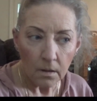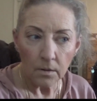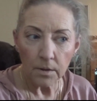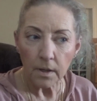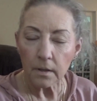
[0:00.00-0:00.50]

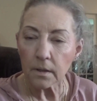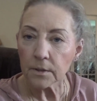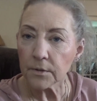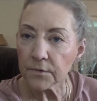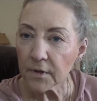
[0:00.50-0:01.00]
Okay,
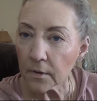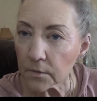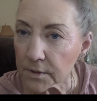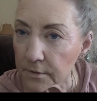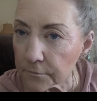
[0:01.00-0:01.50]
can you tell
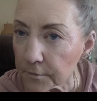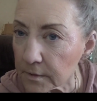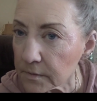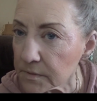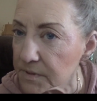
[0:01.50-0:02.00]
a
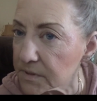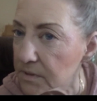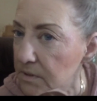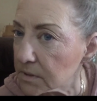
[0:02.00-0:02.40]
difference?